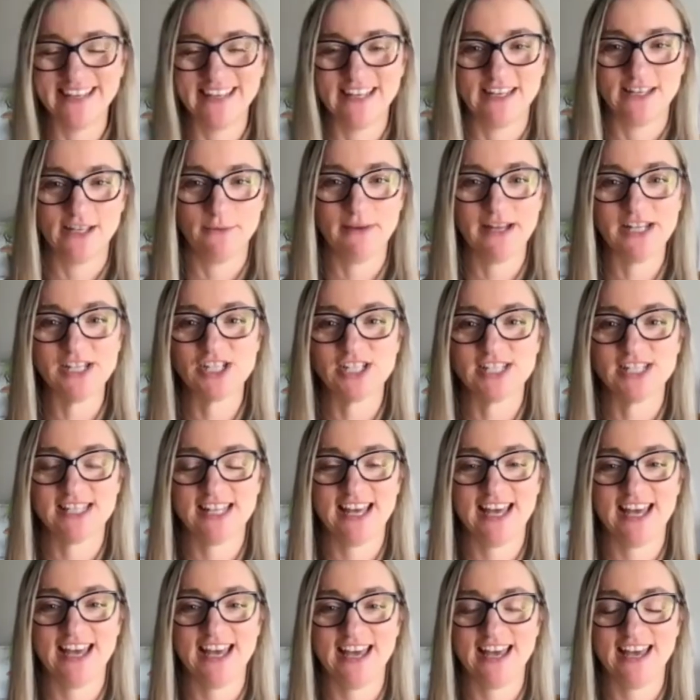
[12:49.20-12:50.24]
You mentioned
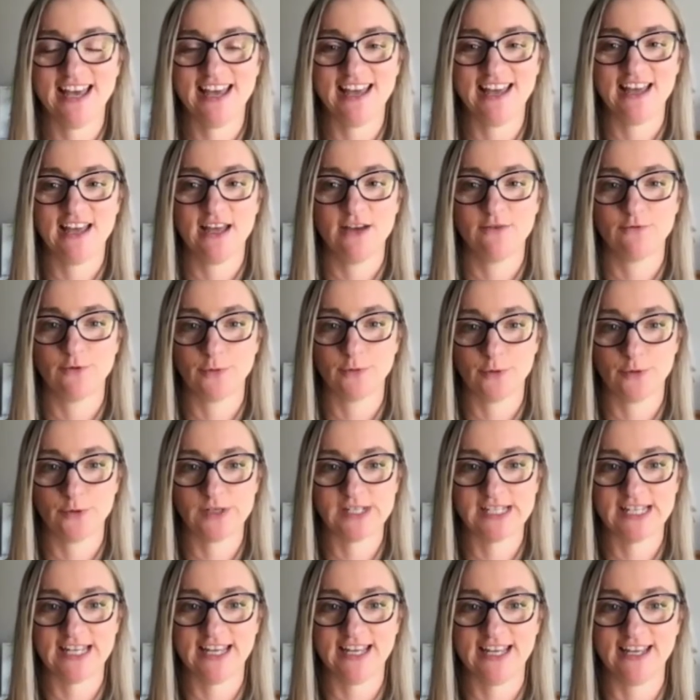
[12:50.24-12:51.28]
their
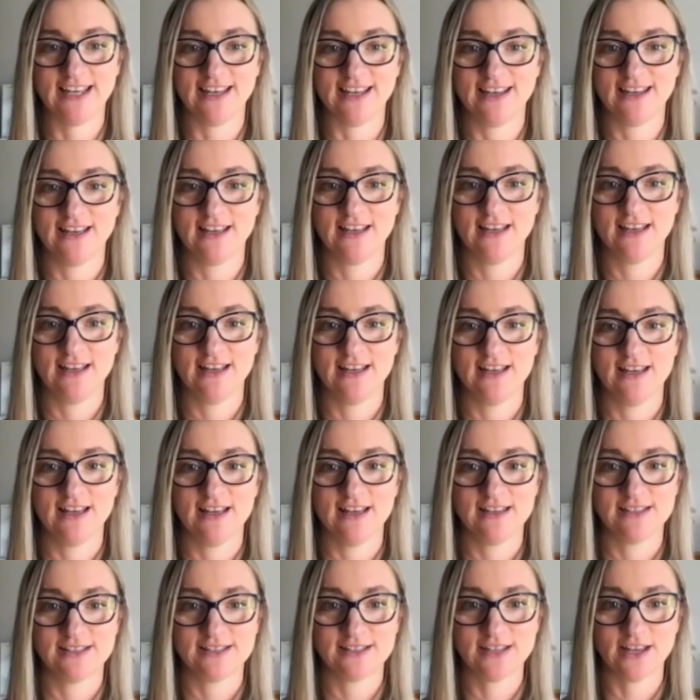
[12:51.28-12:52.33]
reporting,
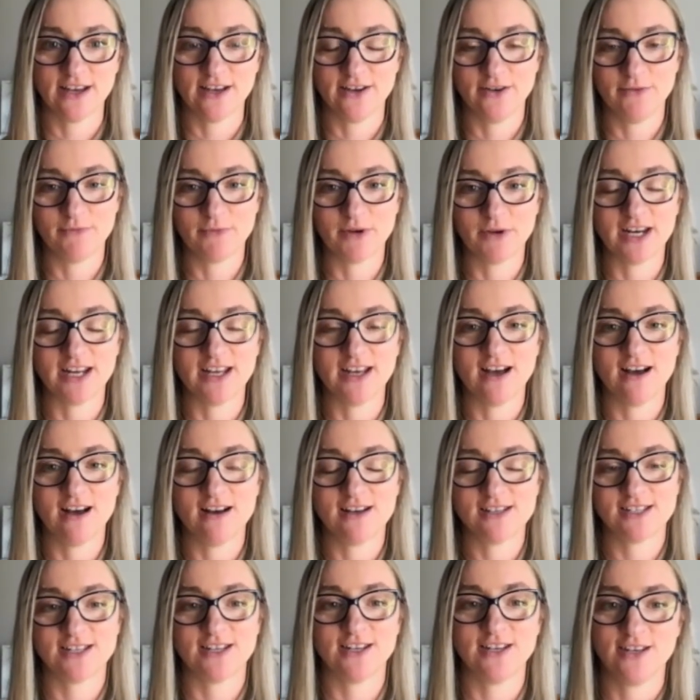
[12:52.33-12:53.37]
so I'm going to
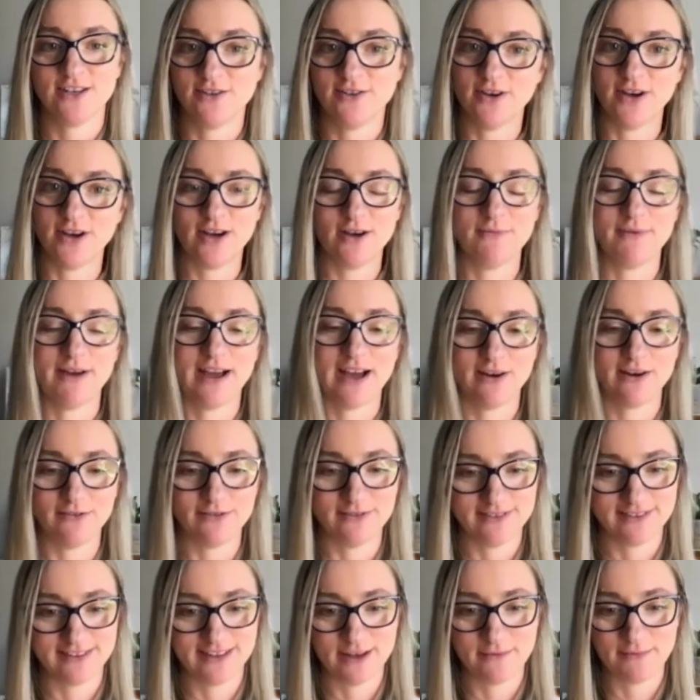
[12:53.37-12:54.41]
ask you about
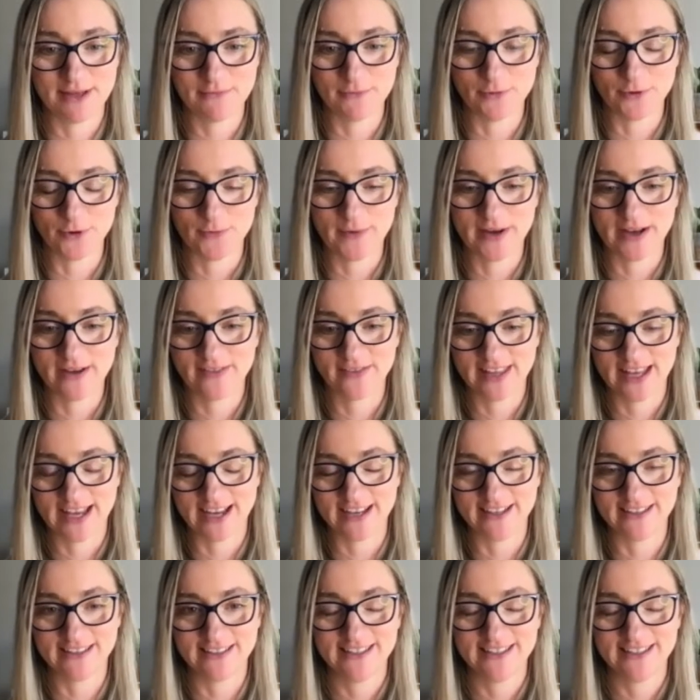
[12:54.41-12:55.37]
a bit more about that.